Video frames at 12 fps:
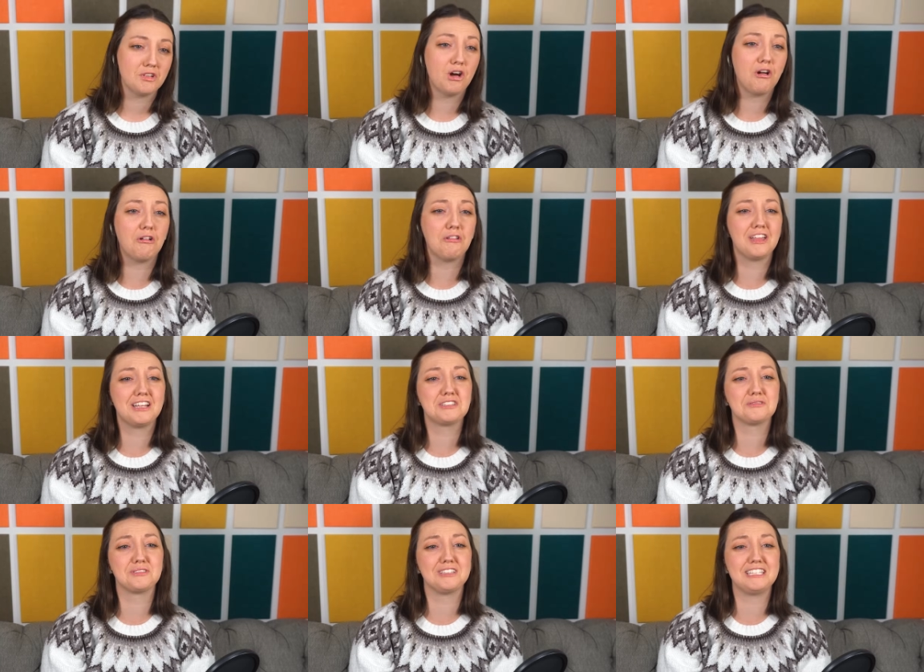Oh, that's
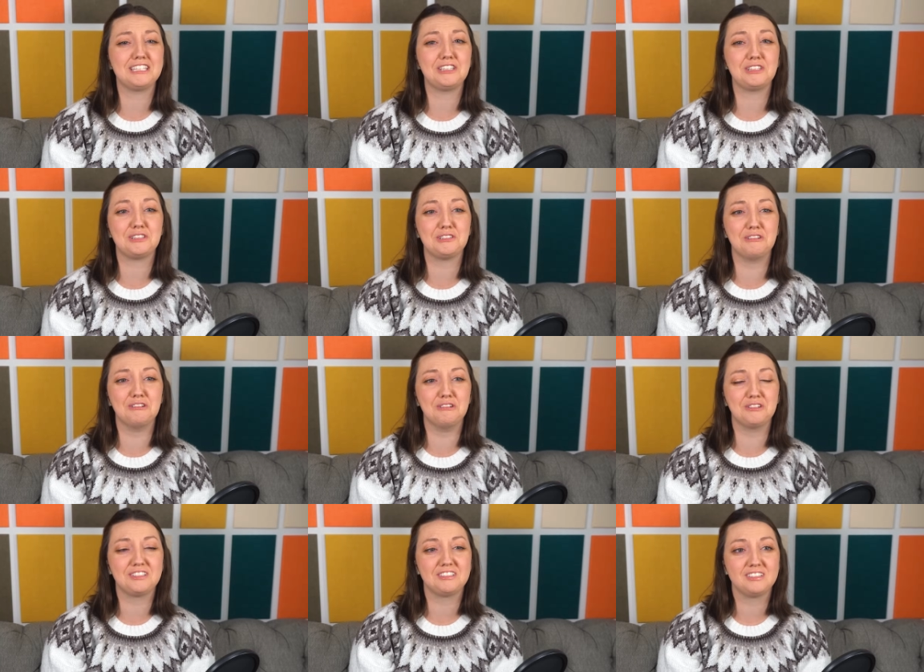really
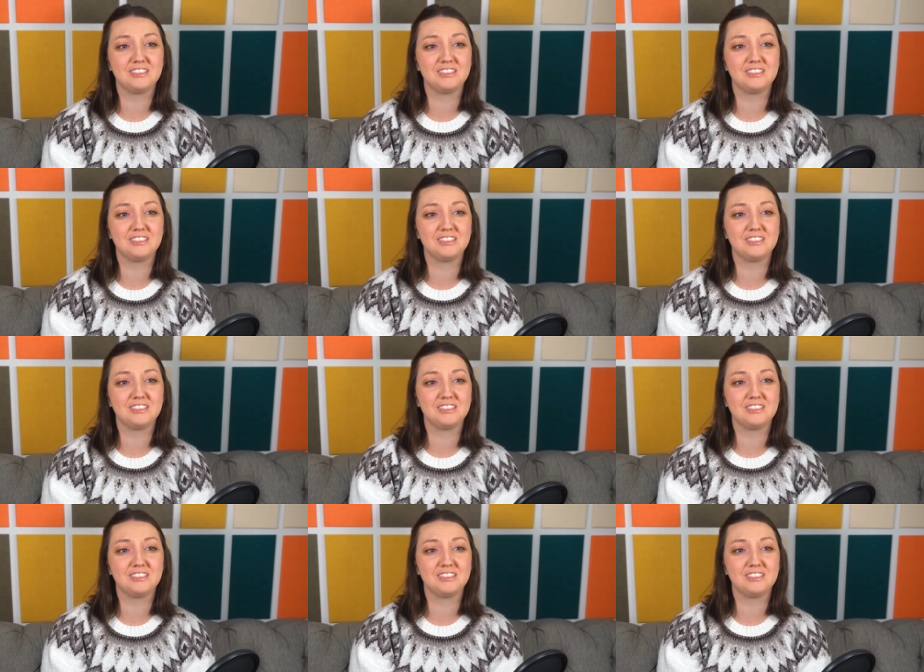cute.